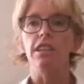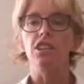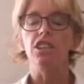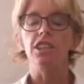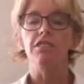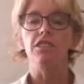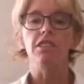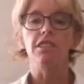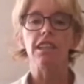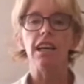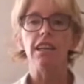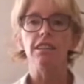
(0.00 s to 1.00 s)
And she gives you the
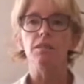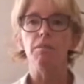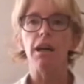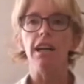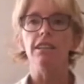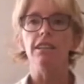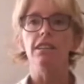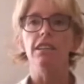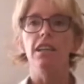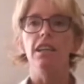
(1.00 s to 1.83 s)
science behind it.